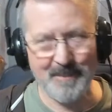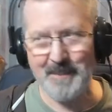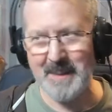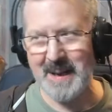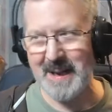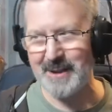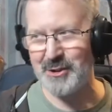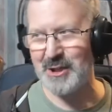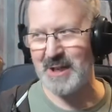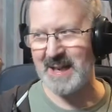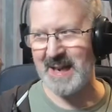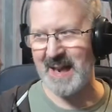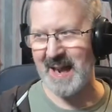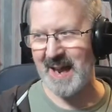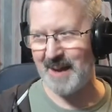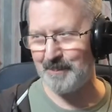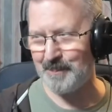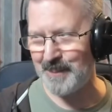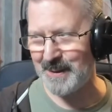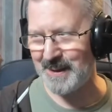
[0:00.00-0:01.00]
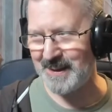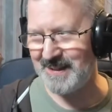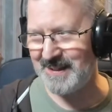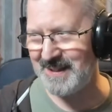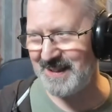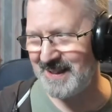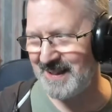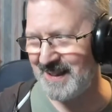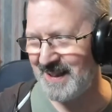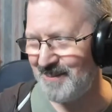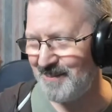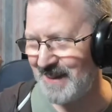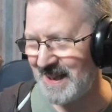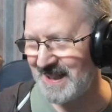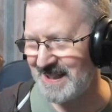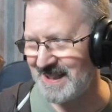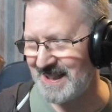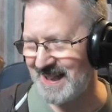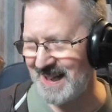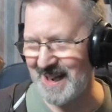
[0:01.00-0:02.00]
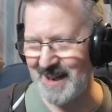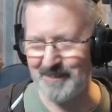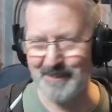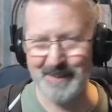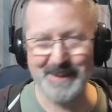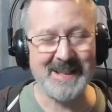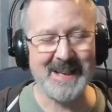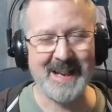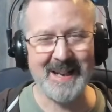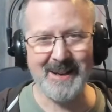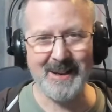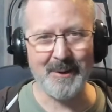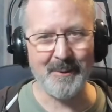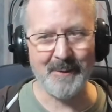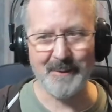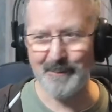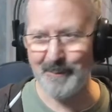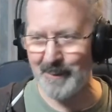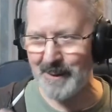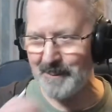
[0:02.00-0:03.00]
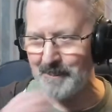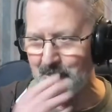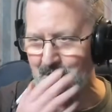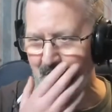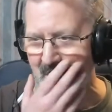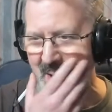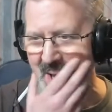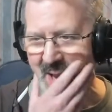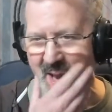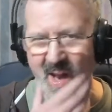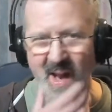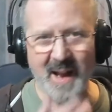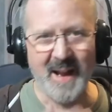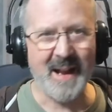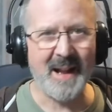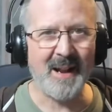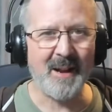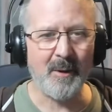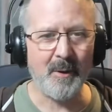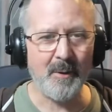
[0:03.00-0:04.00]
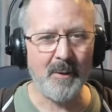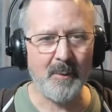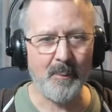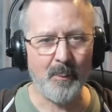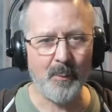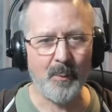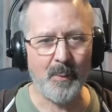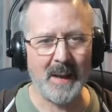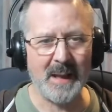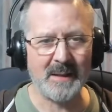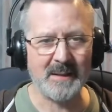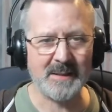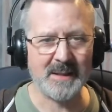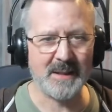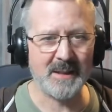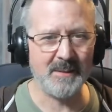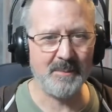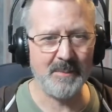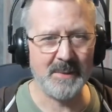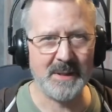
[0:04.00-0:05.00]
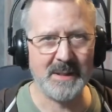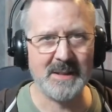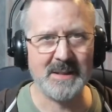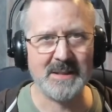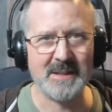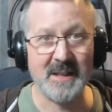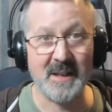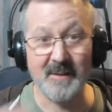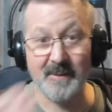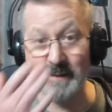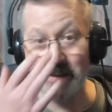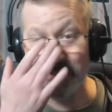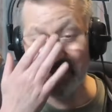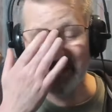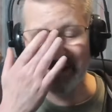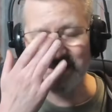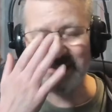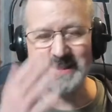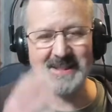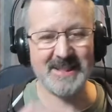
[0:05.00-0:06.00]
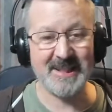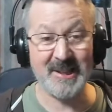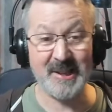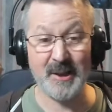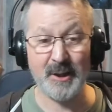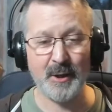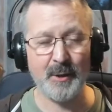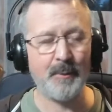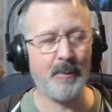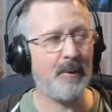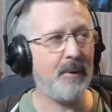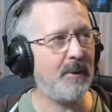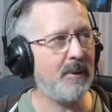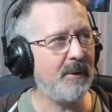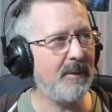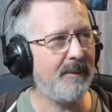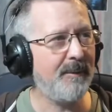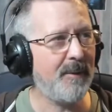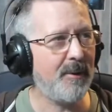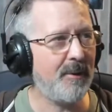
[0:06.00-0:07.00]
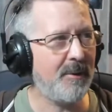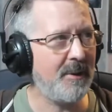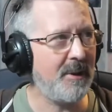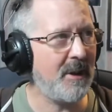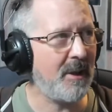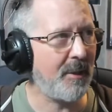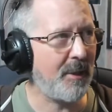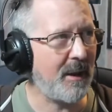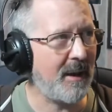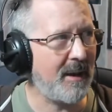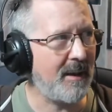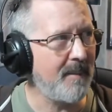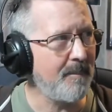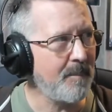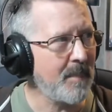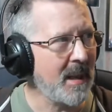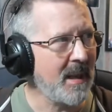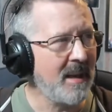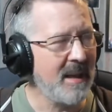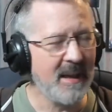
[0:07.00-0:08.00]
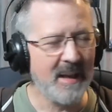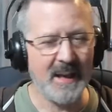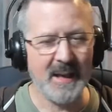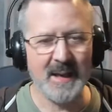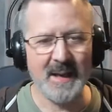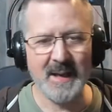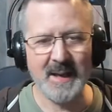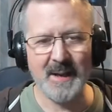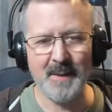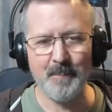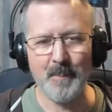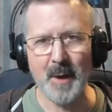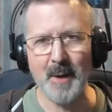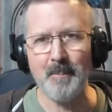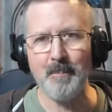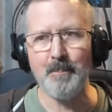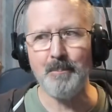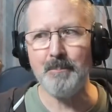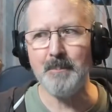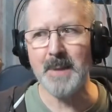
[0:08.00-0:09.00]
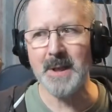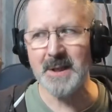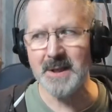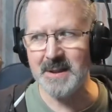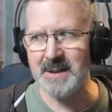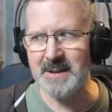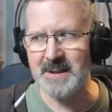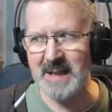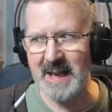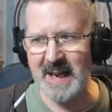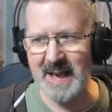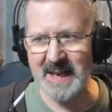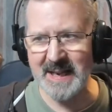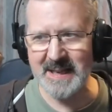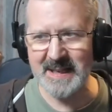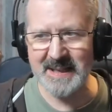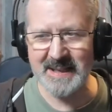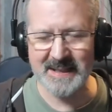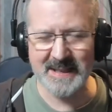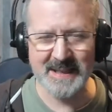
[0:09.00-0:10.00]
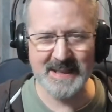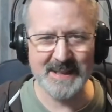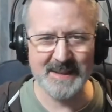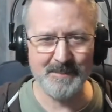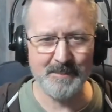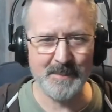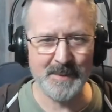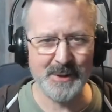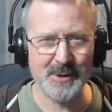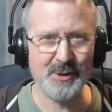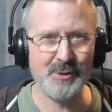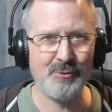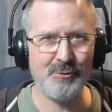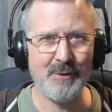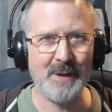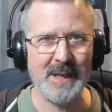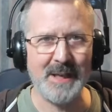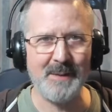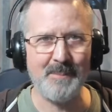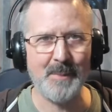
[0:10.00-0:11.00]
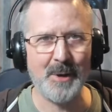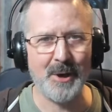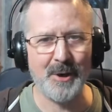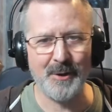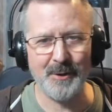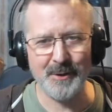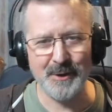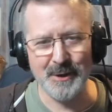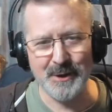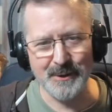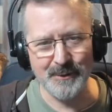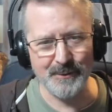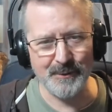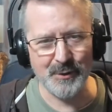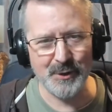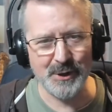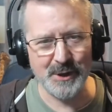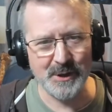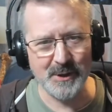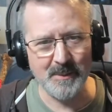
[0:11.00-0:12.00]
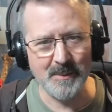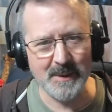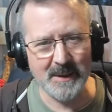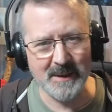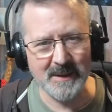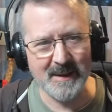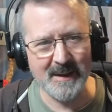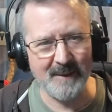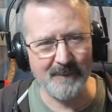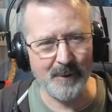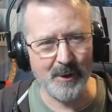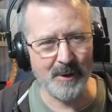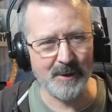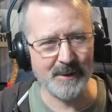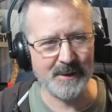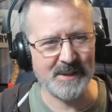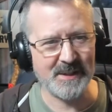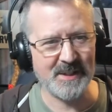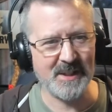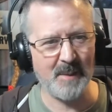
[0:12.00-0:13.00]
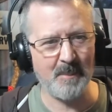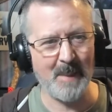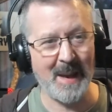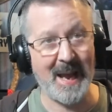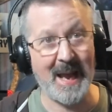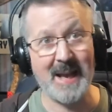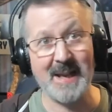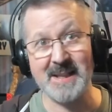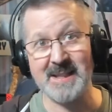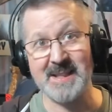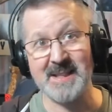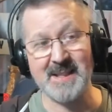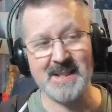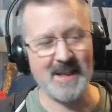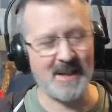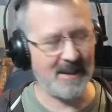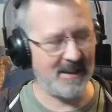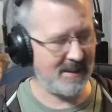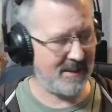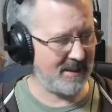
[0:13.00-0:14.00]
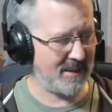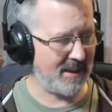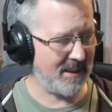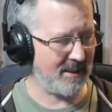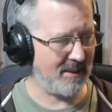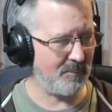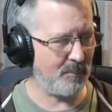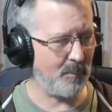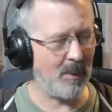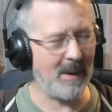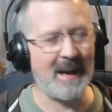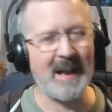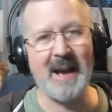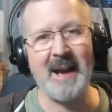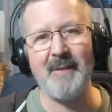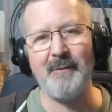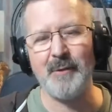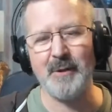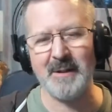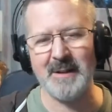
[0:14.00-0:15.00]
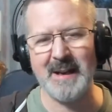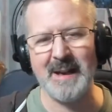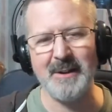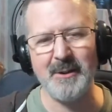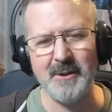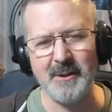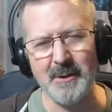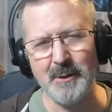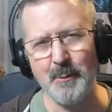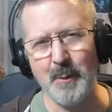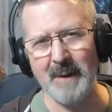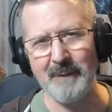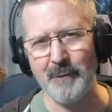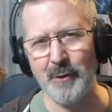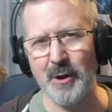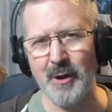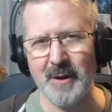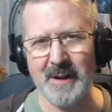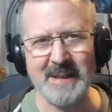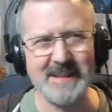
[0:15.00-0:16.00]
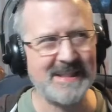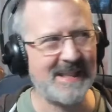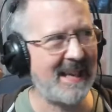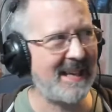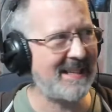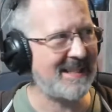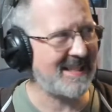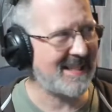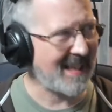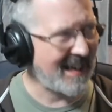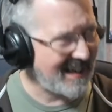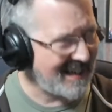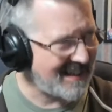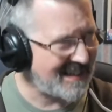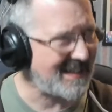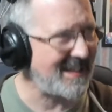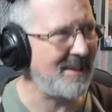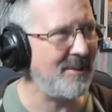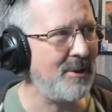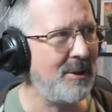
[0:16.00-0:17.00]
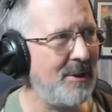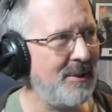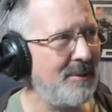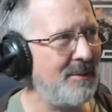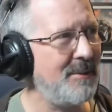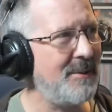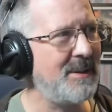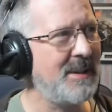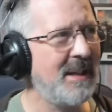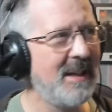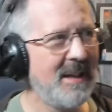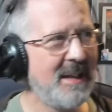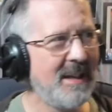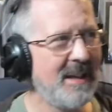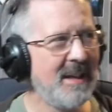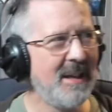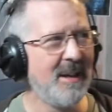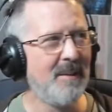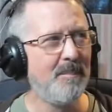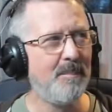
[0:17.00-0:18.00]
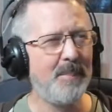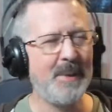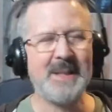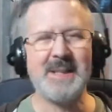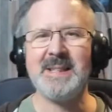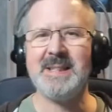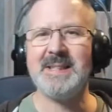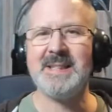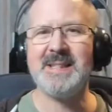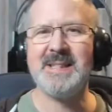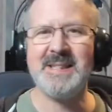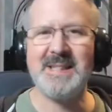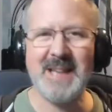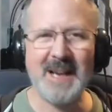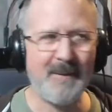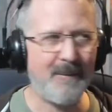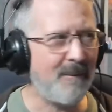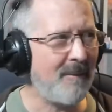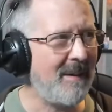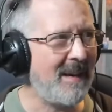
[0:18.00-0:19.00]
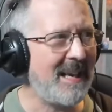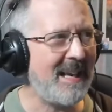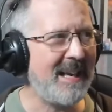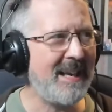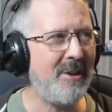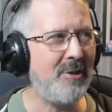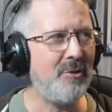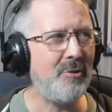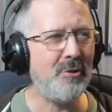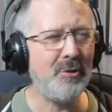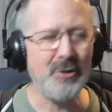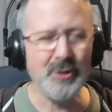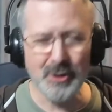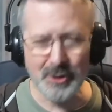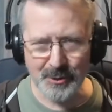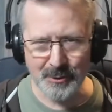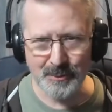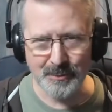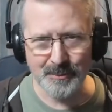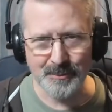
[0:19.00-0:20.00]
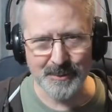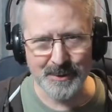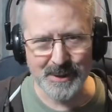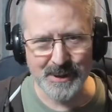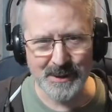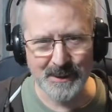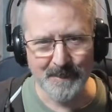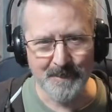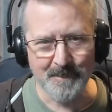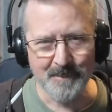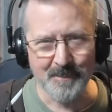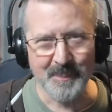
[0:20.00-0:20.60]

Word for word: the magic happened. The magic happened. Hello, everyone. Hello, welcome. It's lovely to see you all for another um, Monday uh, stream on YouTube. And I've got some exciting, well, I've, I don't know whether or not it's exciting news, but it's definitely news